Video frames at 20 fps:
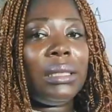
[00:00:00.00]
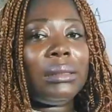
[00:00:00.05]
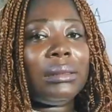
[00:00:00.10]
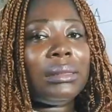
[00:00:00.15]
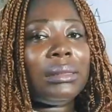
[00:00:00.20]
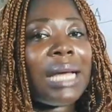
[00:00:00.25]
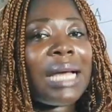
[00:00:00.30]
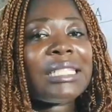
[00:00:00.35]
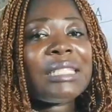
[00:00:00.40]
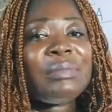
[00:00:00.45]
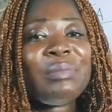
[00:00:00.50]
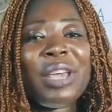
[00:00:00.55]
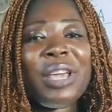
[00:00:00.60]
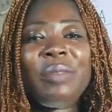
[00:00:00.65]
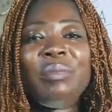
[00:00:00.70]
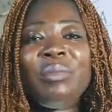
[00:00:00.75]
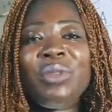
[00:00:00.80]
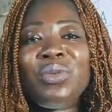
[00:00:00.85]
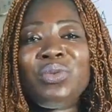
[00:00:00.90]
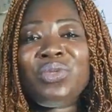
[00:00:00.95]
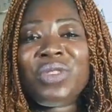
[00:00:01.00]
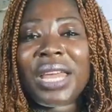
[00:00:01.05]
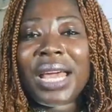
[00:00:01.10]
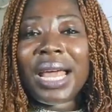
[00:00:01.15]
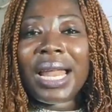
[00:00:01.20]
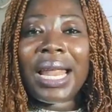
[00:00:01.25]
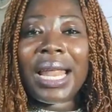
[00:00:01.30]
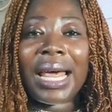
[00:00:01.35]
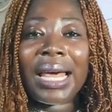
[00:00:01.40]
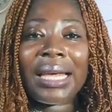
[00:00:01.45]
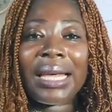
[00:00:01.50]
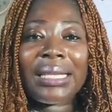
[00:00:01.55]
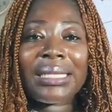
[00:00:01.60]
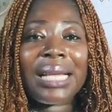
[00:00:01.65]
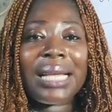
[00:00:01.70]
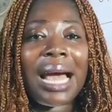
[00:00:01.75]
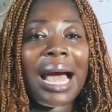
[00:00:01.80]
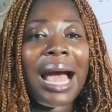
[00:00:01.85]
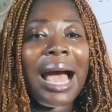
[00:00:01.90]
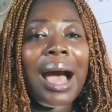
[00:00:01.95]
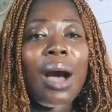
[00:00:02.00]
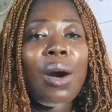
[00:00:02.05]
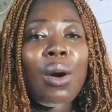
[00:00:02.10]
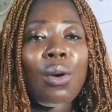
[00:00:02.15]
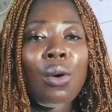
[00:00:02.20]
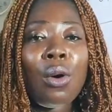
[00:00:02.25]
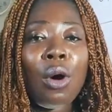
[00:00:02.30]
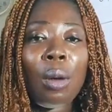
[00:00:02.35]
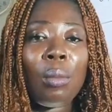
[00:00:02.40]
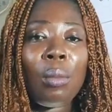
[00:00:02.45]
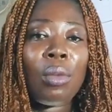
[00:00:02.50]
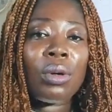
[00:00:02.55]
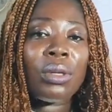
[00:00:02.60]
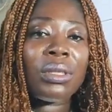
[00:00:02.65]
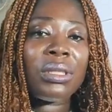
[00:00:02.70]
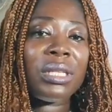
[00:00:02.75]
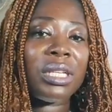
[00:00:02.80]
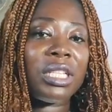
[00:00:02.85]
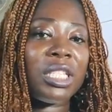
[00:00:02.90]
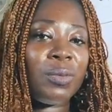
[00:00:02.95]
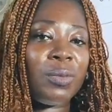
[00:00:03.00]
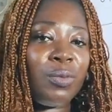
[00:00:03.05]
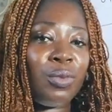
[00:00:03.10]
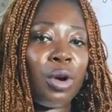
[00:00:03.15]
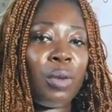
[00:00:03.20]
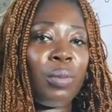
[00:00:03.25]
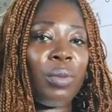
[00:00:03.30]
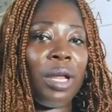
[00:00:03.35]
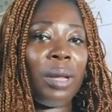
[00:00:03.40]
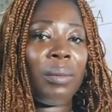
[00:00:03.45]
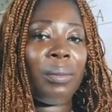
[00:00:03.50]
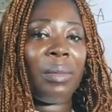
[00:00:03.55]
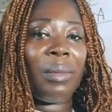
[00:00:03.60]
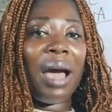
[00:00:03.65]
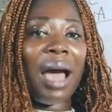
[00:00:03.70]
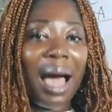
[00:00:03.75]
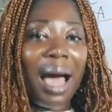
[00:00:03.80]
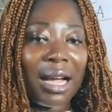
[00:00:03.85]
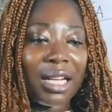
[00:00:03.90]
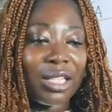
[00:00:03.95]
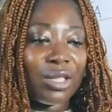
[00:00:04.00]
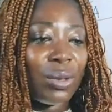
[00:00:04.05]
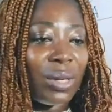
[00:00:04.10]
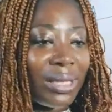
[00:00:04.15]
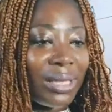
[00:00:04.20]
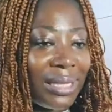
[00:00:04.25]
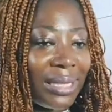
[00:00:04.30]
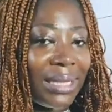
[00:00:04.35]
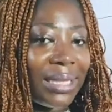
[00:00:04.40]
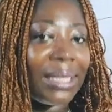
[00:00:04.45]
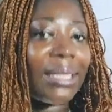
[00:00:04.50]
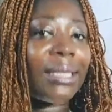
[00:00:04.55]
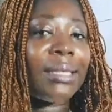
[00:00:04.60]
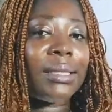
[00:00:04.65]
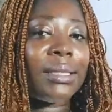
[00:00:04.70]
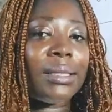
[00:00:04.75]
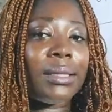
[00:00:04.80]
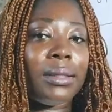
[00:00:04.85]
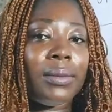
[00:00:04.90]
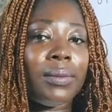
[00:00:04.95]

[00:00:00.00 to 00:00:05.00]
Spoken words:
that made me realize how common this problem actually is.